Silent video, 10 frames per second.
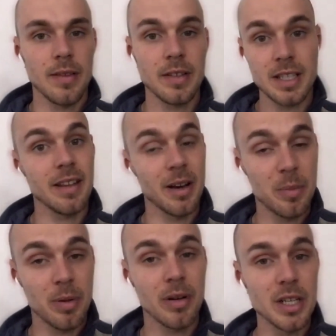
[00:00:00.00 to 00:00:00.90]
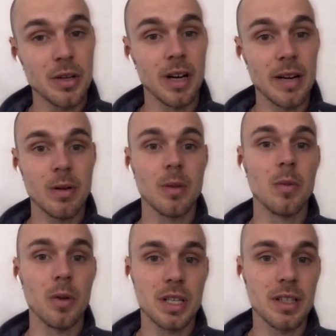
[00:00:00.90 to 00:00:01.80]
Having said that, I'm pretty sure
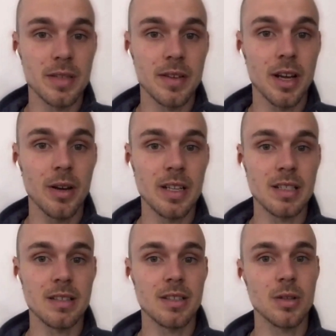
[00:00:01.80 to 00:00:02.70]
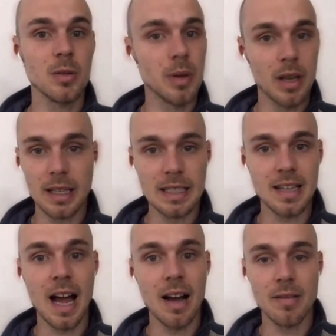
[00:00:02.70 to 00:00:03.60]
everyone watching this video is super likely
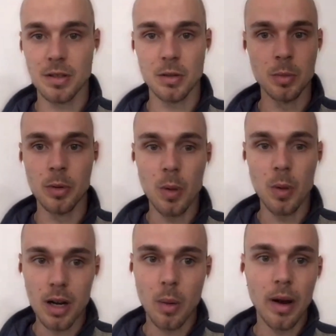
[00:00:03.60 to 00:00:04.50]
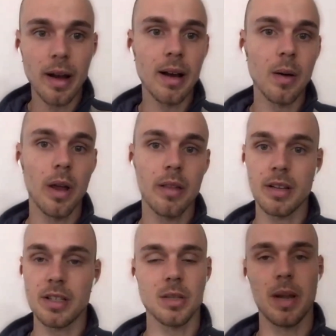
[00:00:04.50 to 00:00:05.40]
to have suitable workwear,
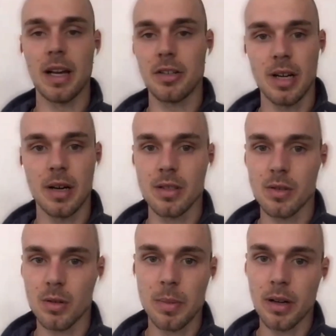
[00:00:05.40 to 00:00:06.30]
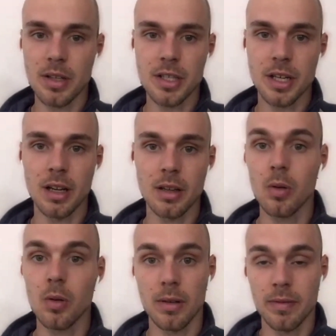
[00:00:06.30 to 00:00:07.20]
whether it's just black trousers or a polo shirt
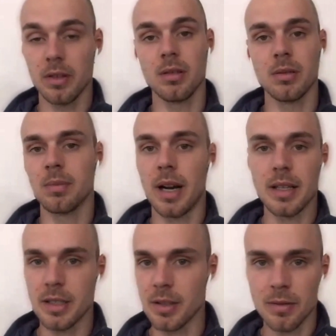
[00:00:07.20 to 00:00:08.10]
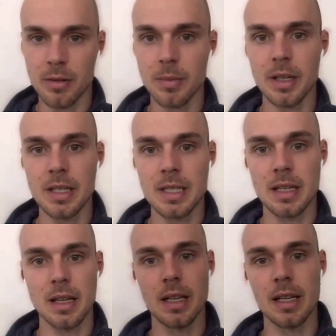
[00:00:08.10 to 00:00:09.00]
or a full branded uniform, like you
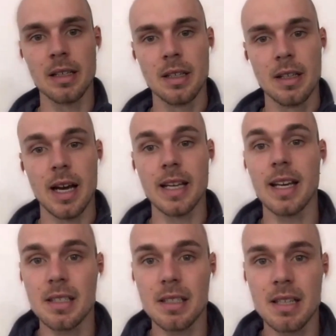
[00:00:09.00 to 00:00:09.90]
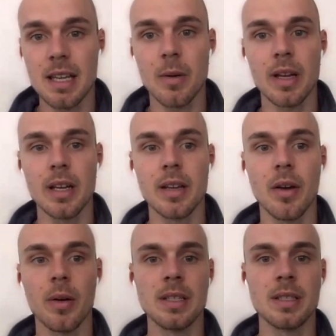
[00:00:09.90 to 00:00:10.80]
said earlier. I guess the takeaway here,
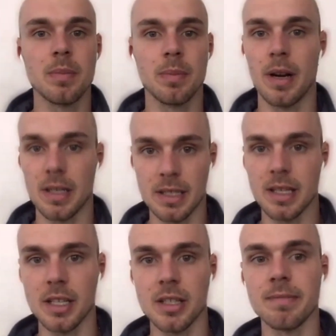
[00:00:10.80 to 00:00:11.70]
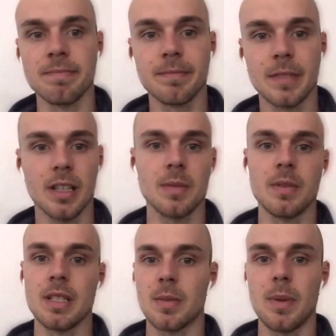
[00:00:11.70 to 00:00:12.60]
though, is presentation.
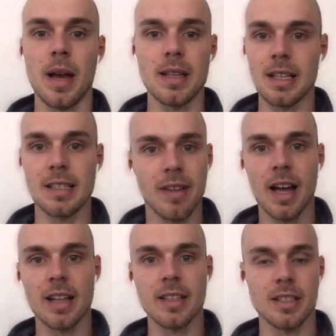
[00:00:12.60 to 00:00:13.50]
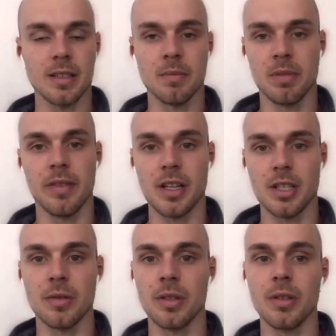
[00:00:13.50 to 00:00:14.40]
Customers expect clean vans and
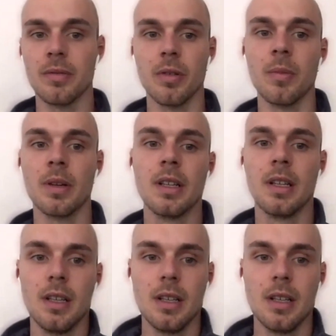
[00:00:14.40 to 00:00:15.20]
professional uniform.